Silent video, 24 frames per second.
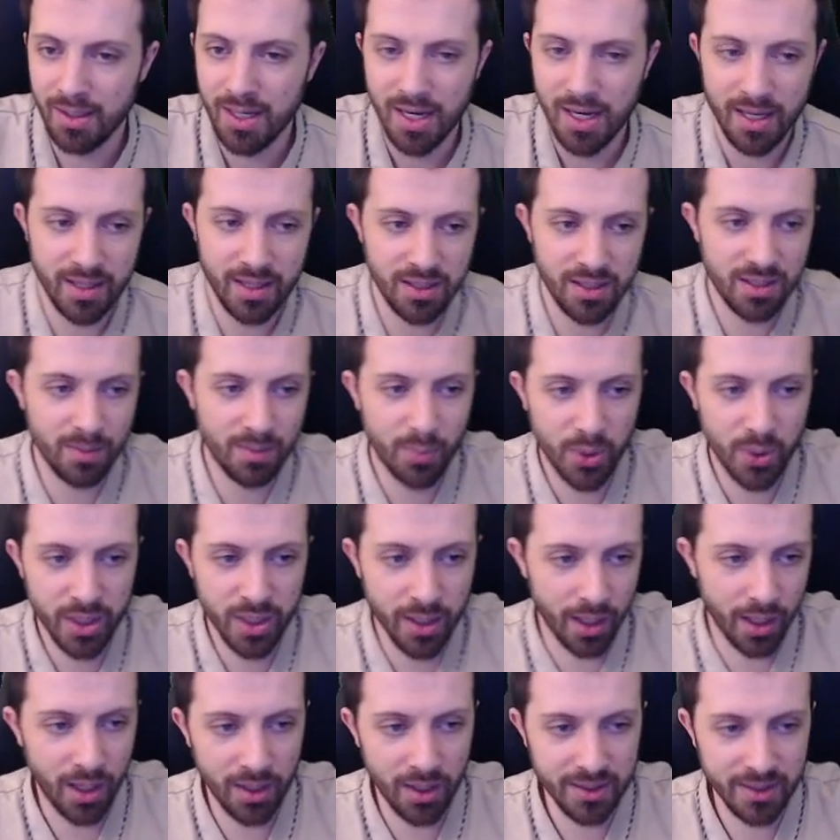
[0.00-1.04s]
And then you can put your
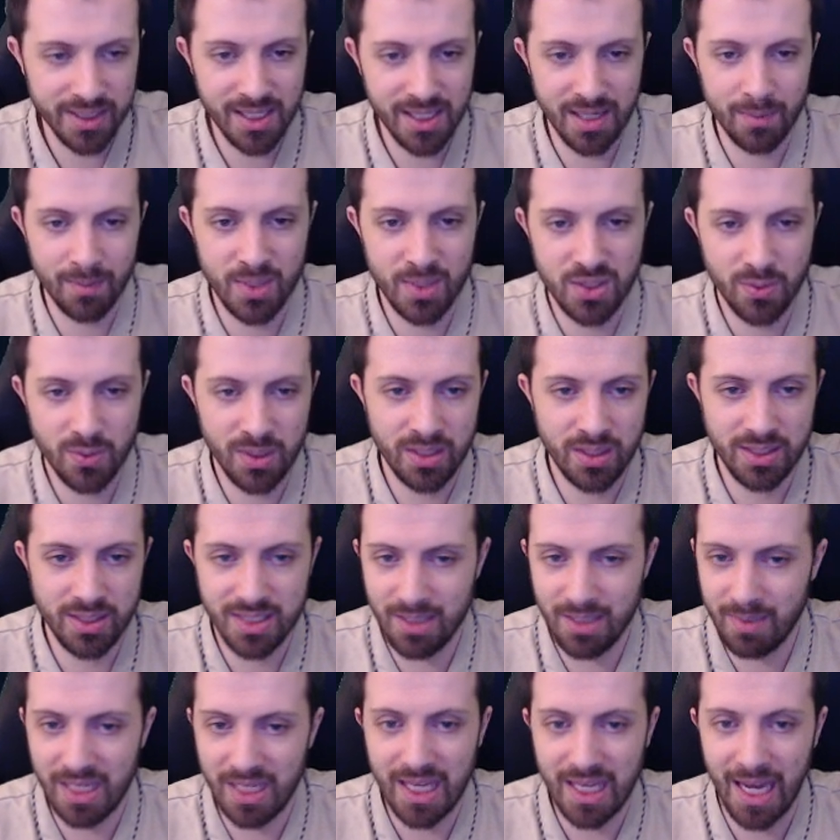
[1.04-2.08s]
ulti in between your
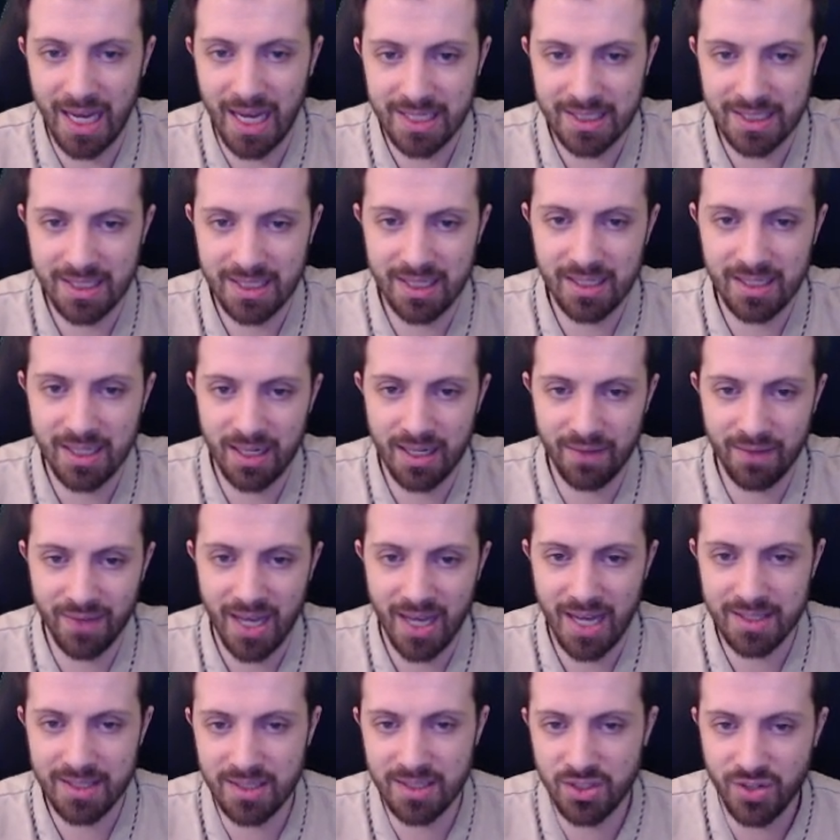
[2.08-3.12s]
team and Kassadin. And if
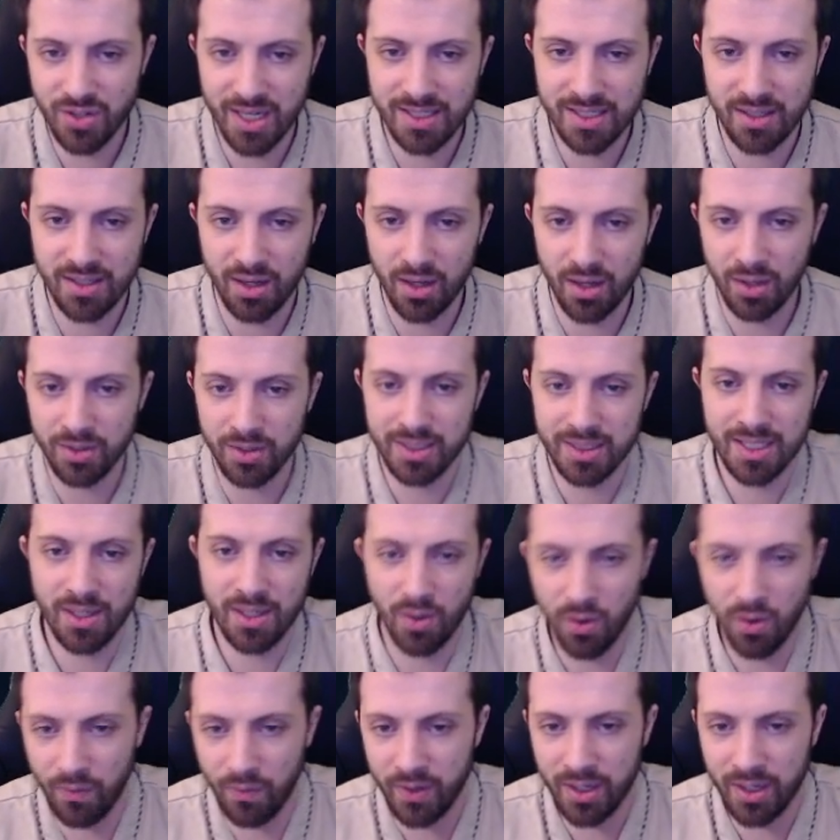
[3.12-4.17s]
Kassadin tries to ulti
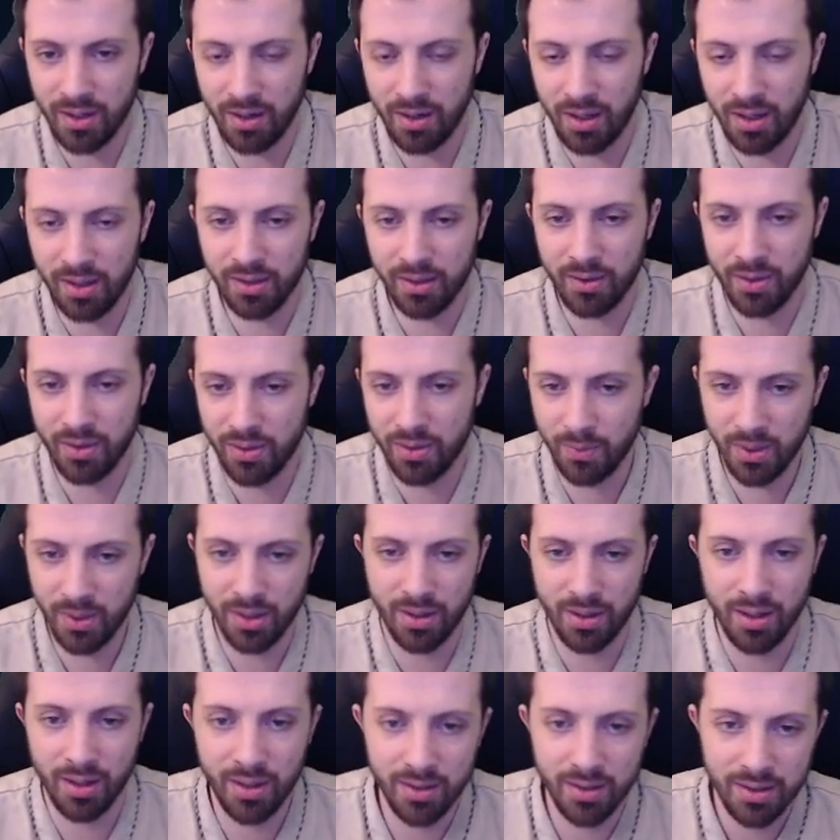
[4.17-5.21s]
over your ult or through your
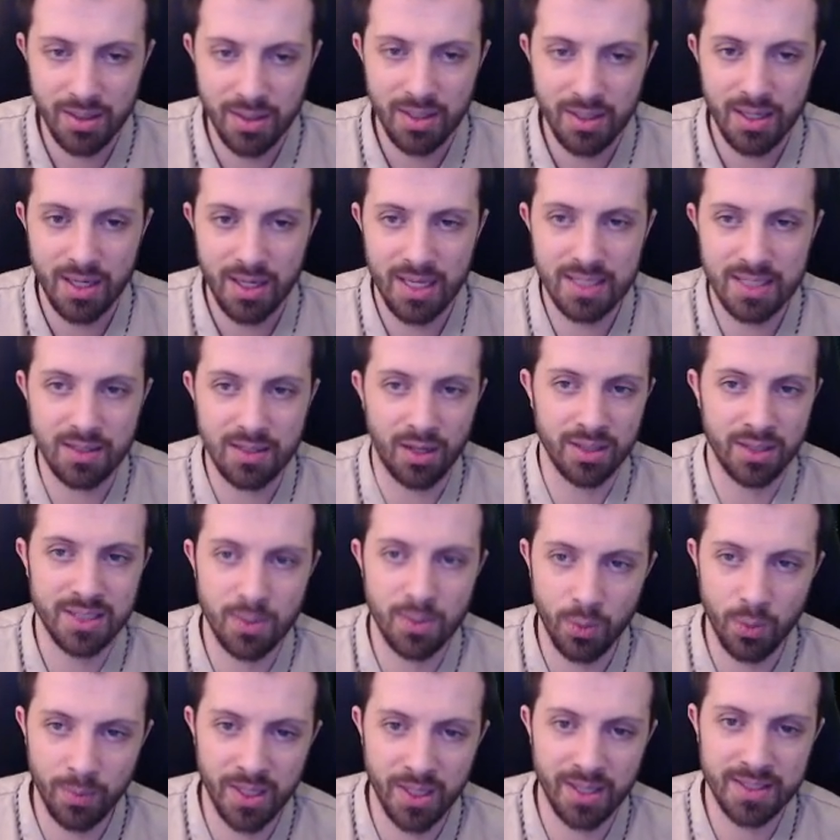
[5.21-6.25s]
ult, his ulti
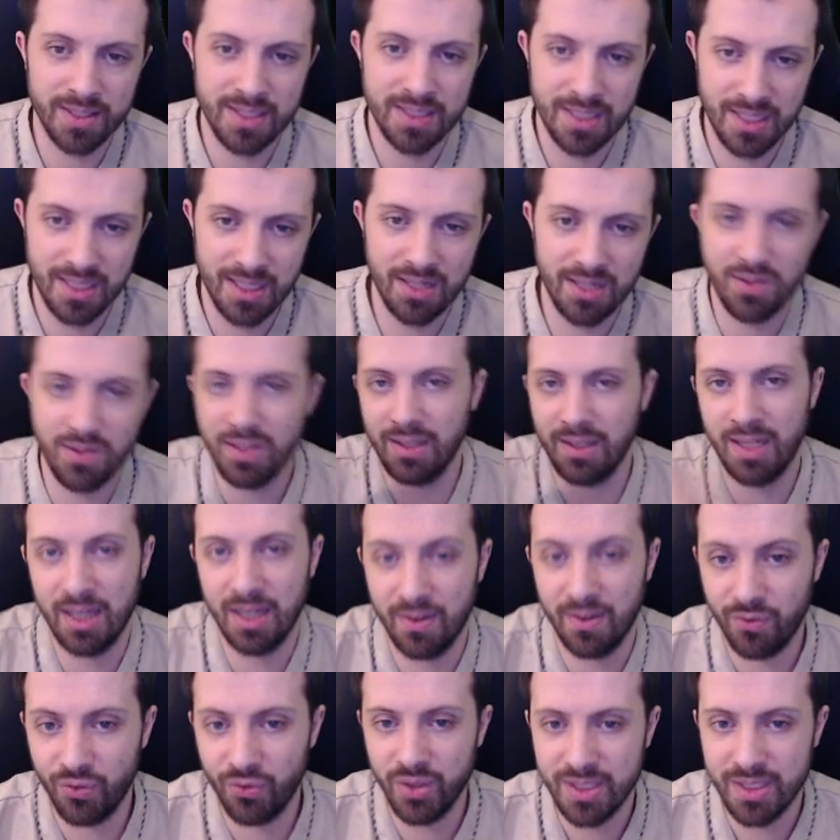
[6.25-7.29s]
will be on CD and you can land a
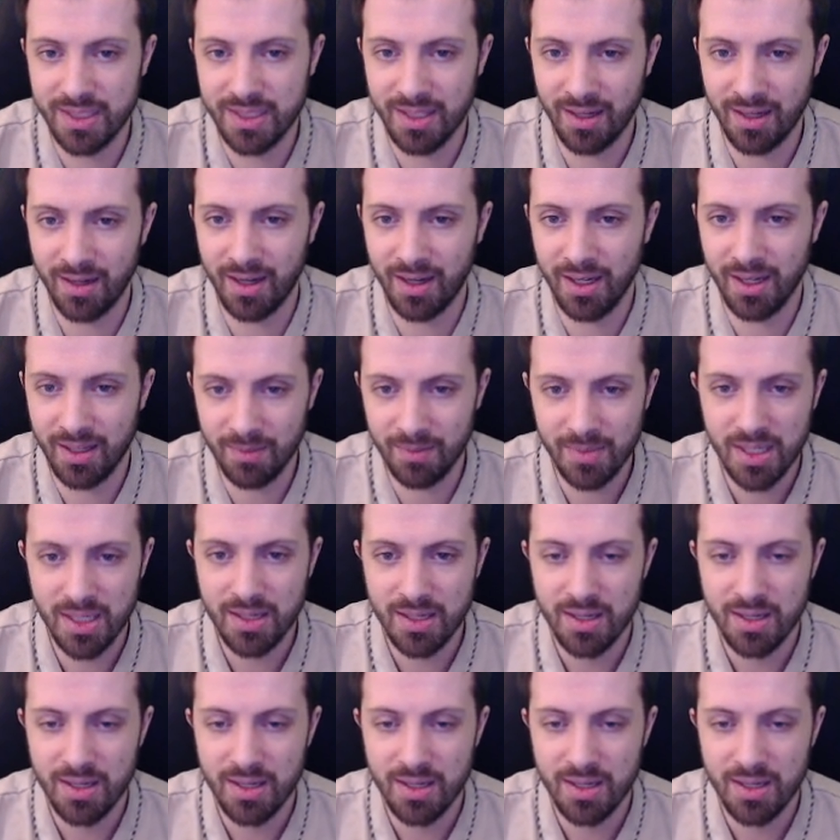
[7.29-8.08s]
free stun on him.